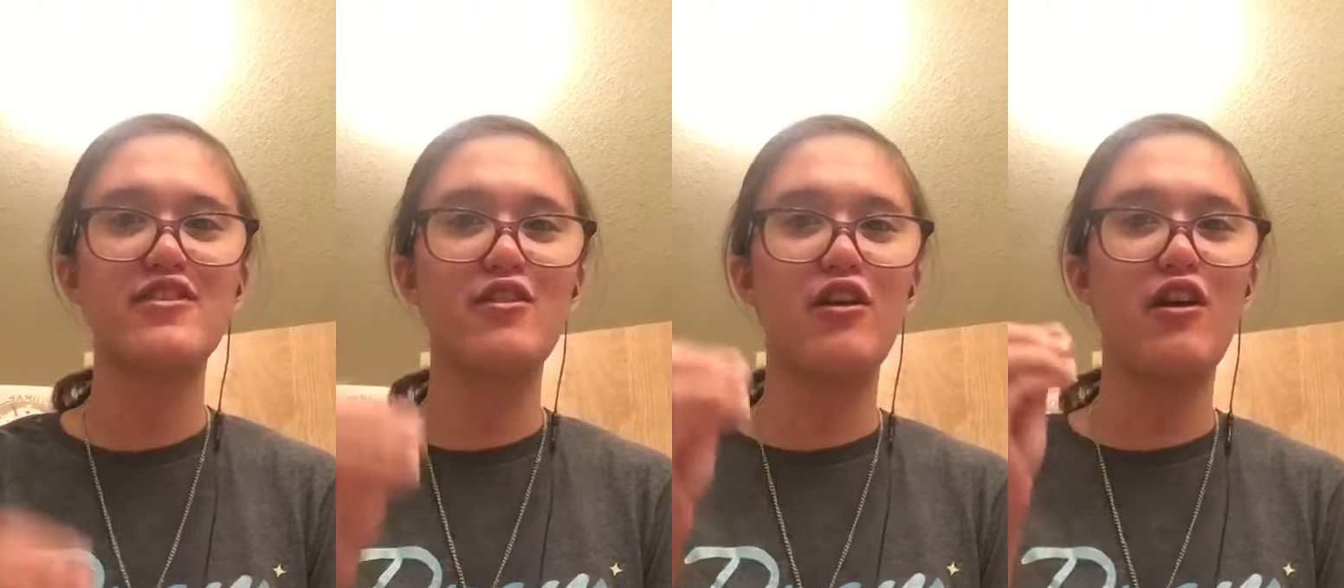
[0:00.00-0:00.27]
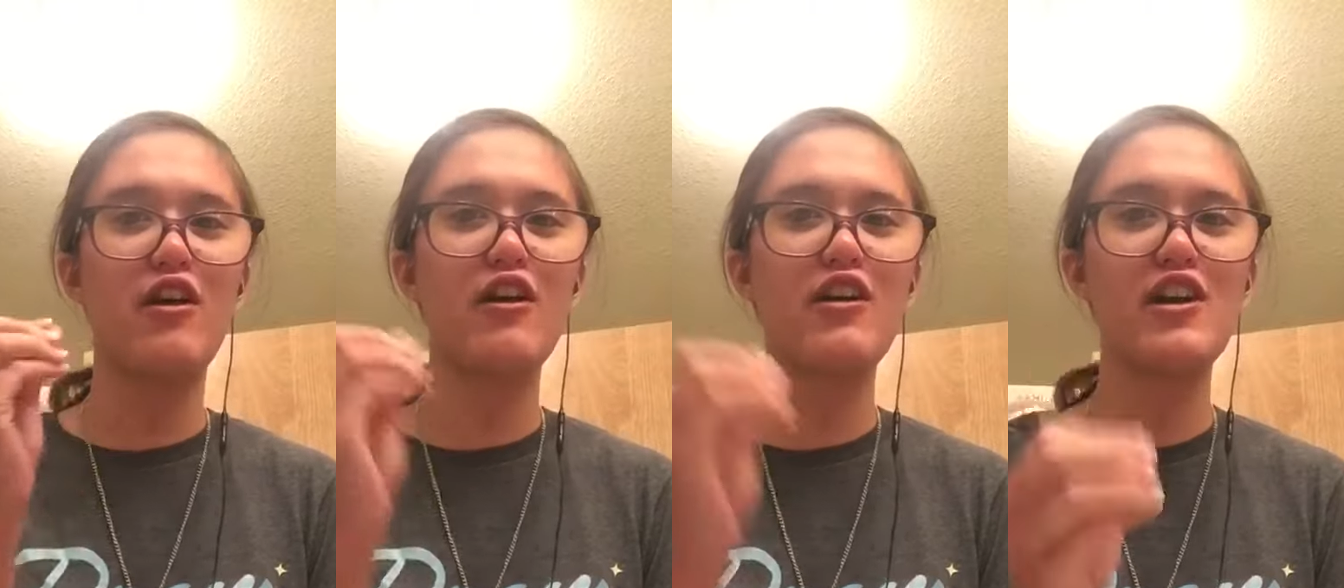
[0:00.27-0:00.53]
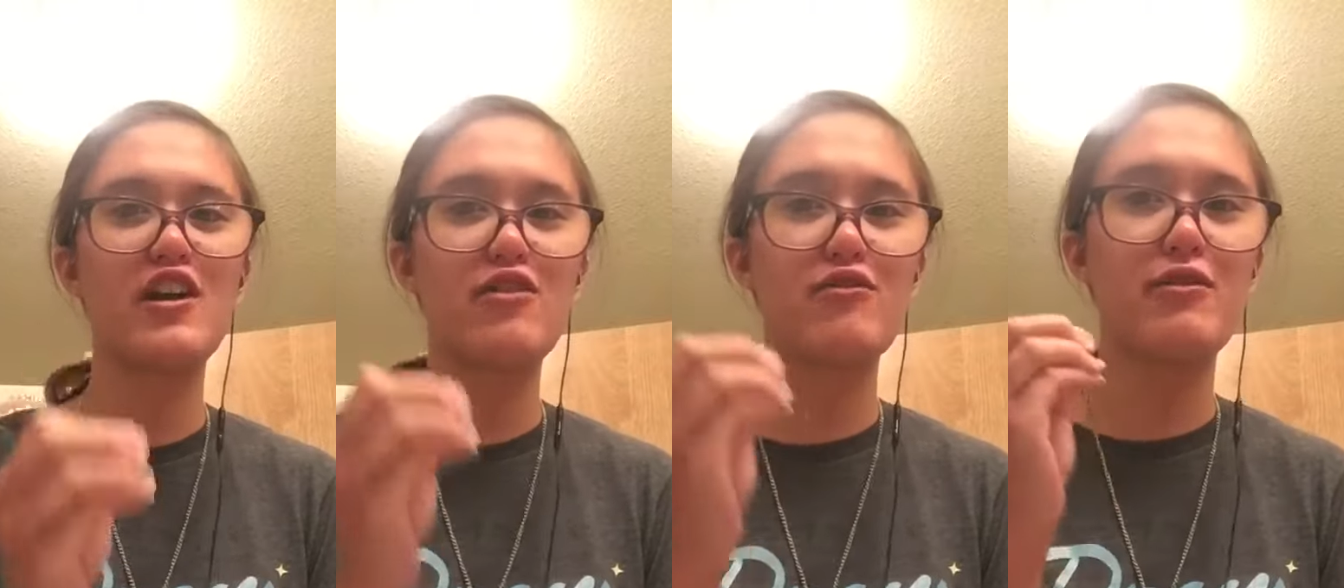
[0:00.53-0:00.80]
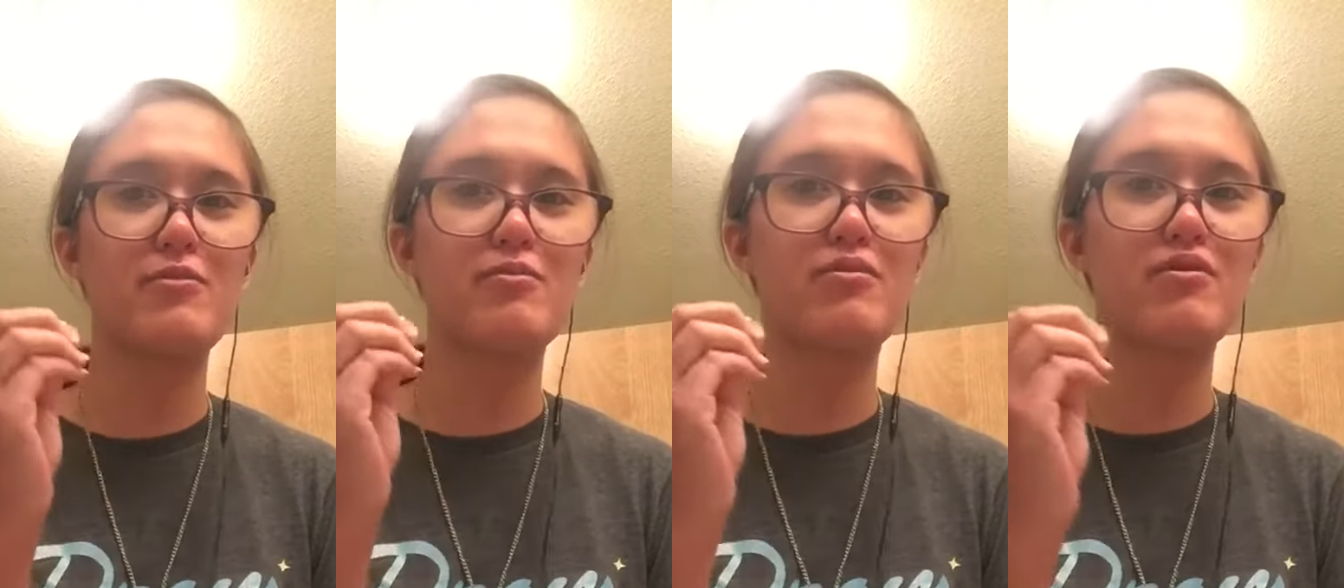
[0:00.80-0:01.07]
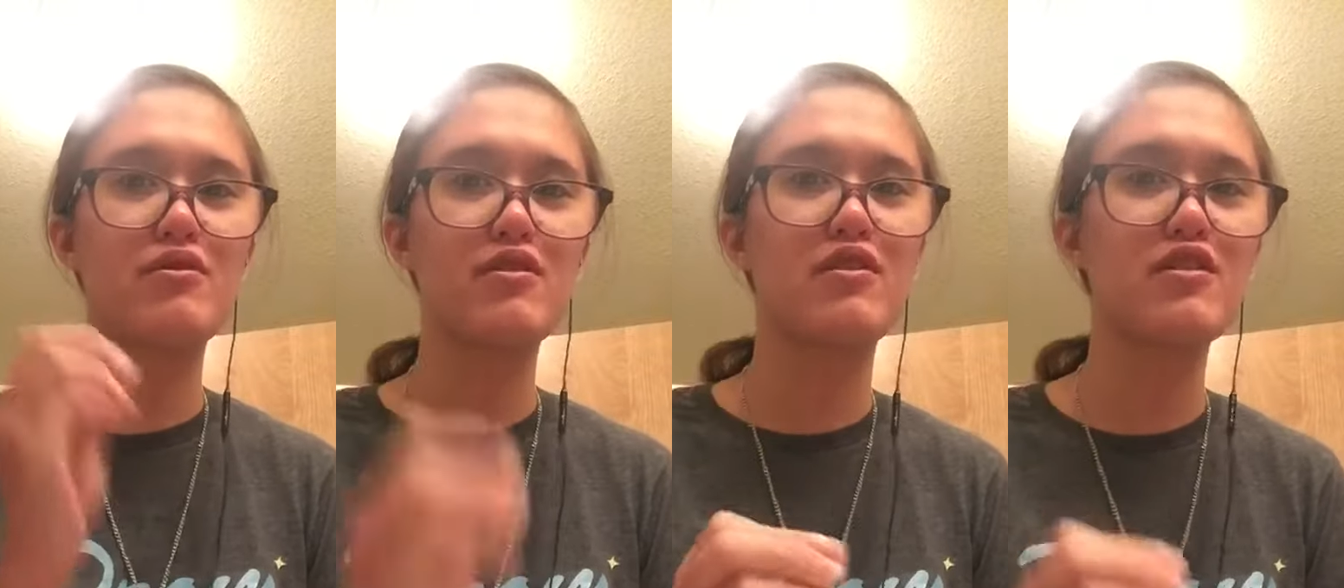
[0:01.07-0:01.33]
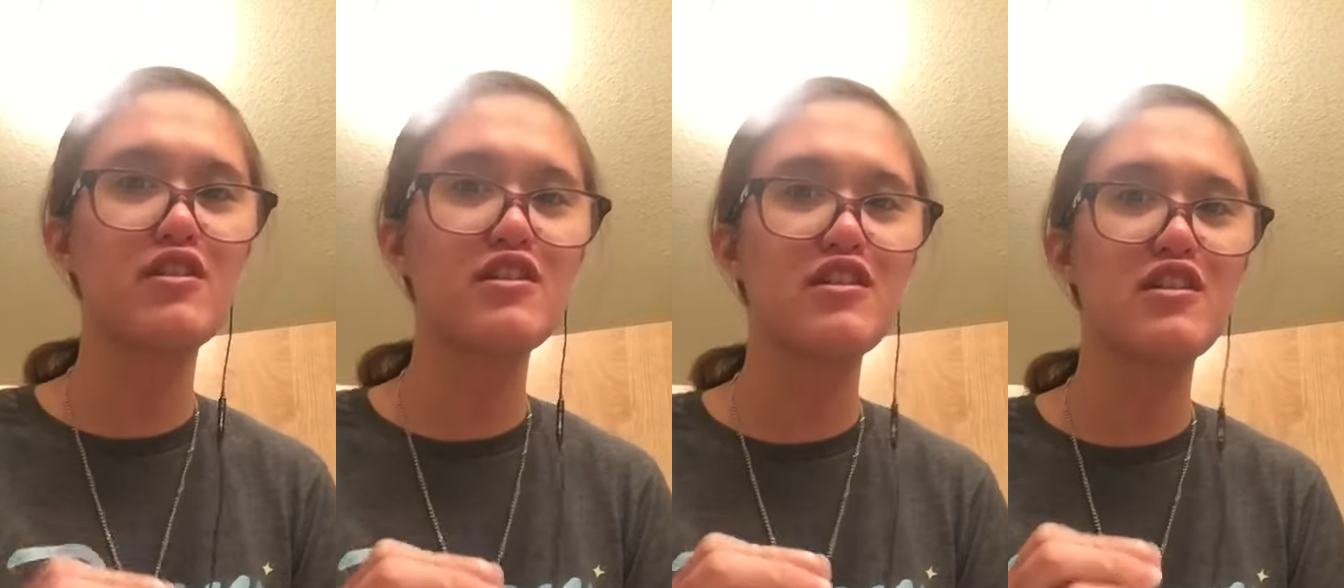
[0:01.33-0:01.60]
your all you
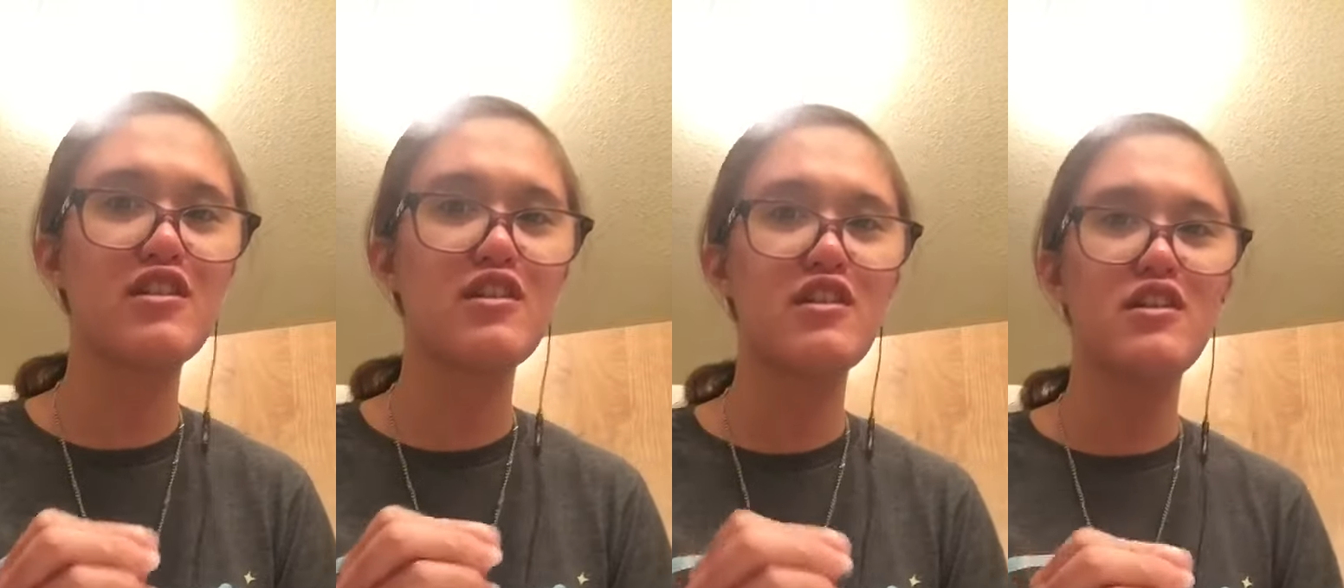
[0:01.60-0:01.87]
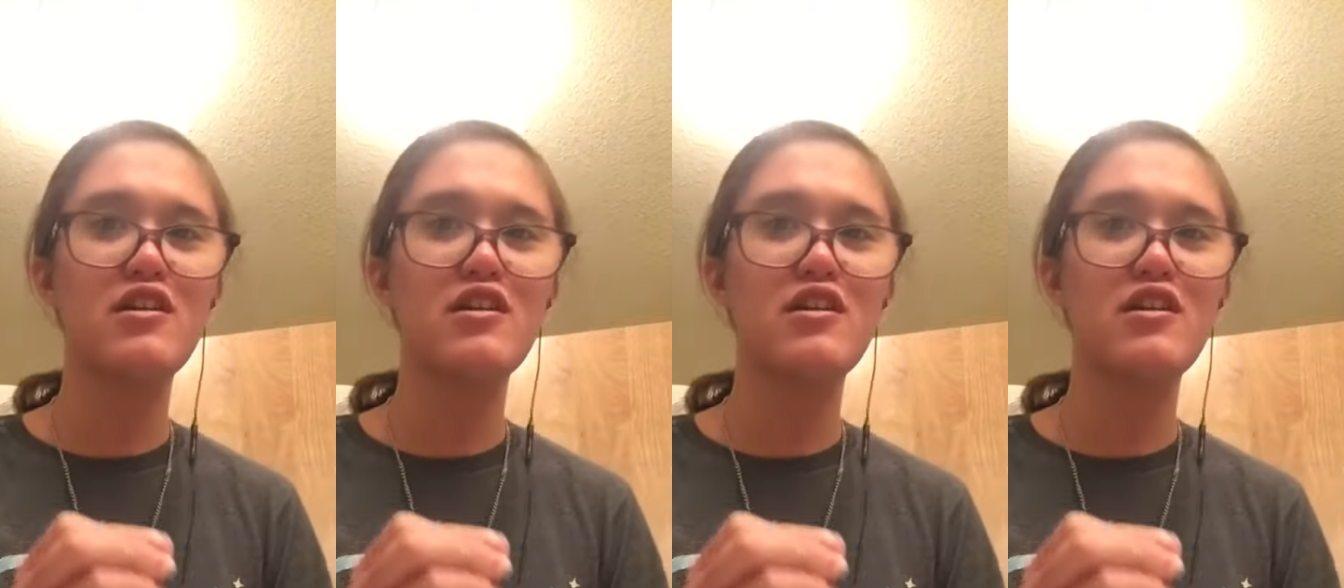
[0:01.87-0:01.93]
report